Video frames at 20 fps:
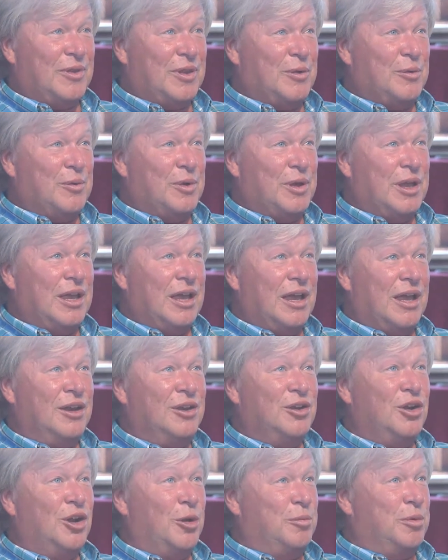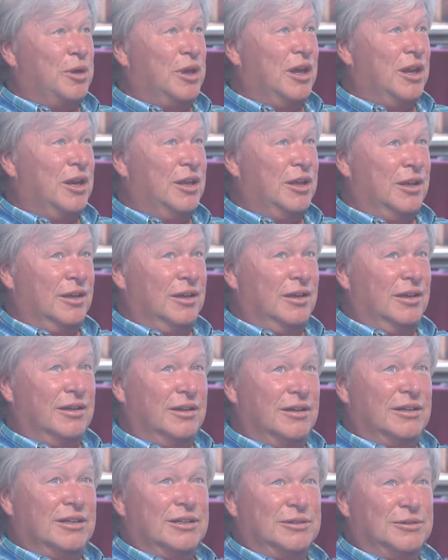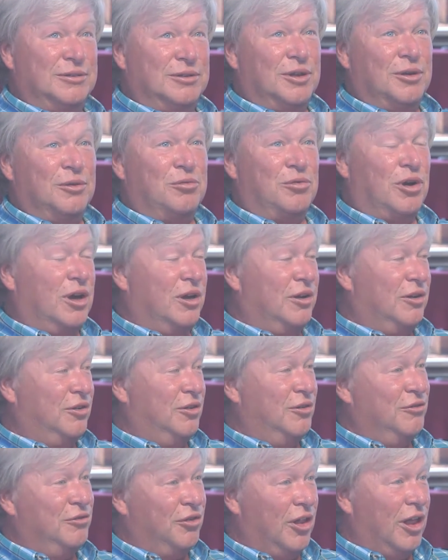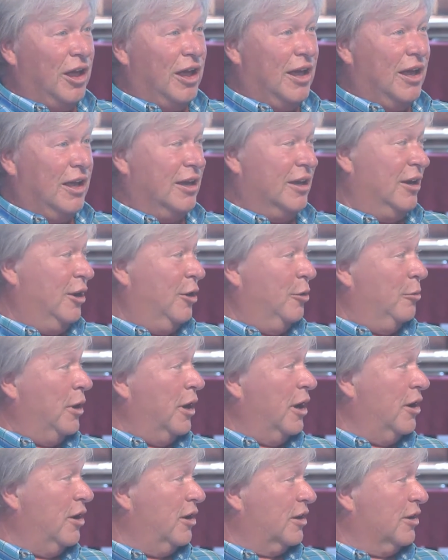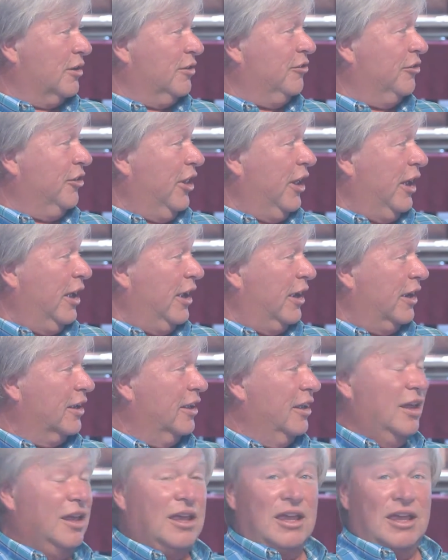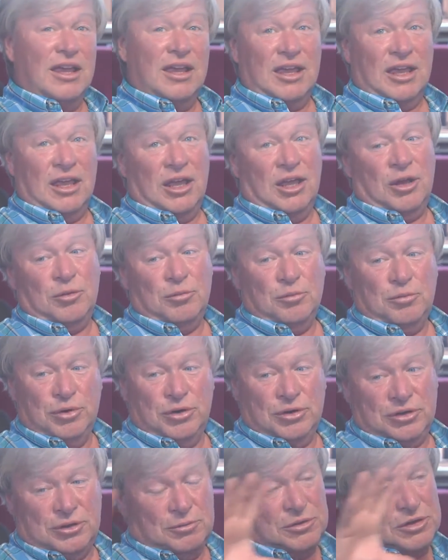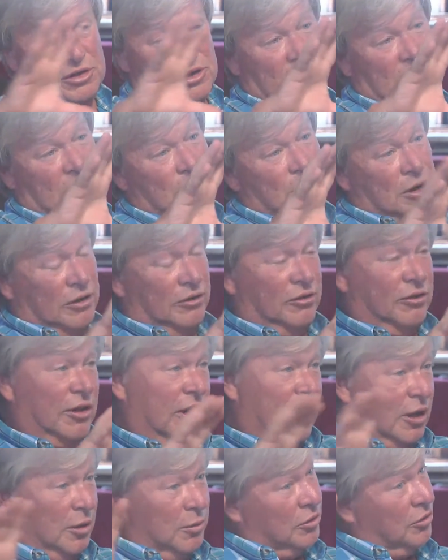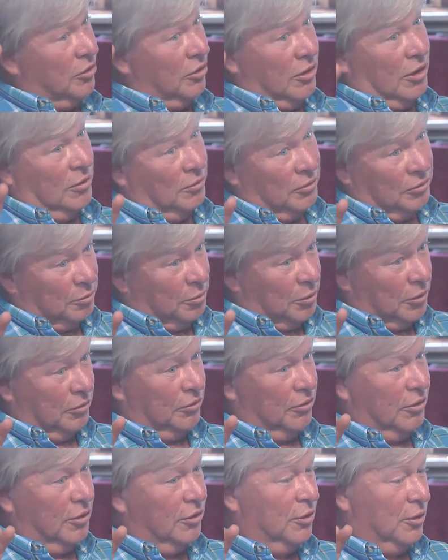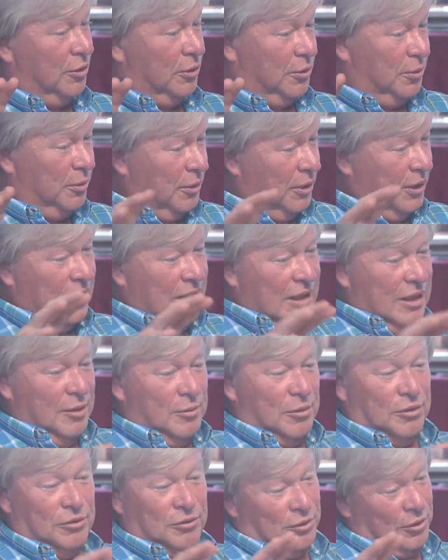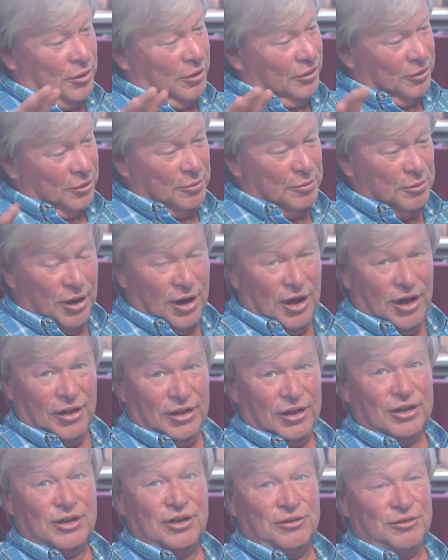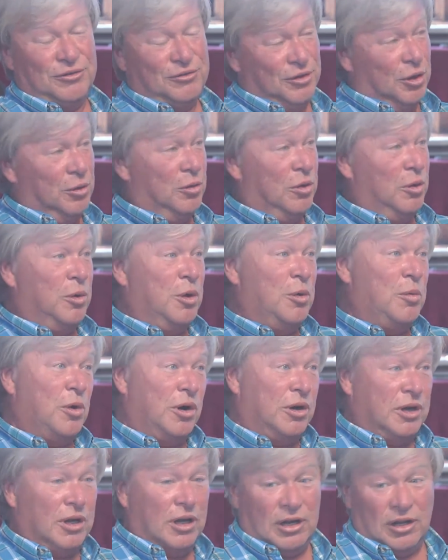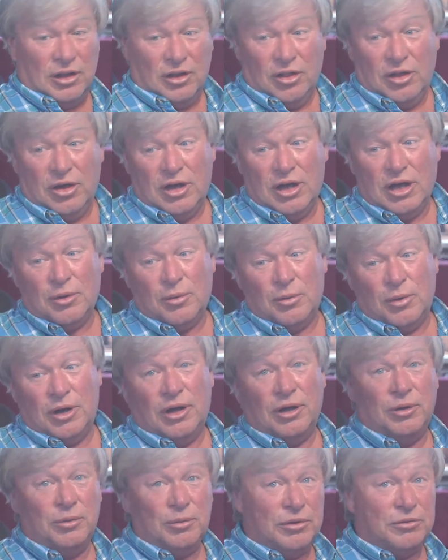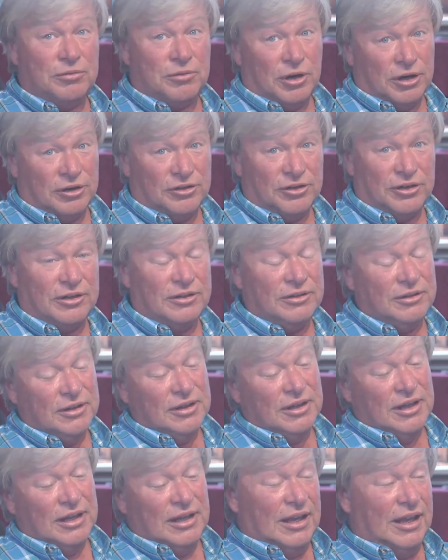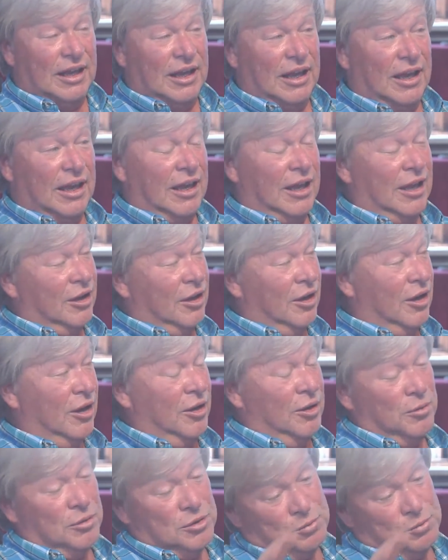we ended up getting a Russian flag and an American flag, and put them side by side, which you're never supposed to do. It was very symbolic of we weren't getting along well with Russia, and it was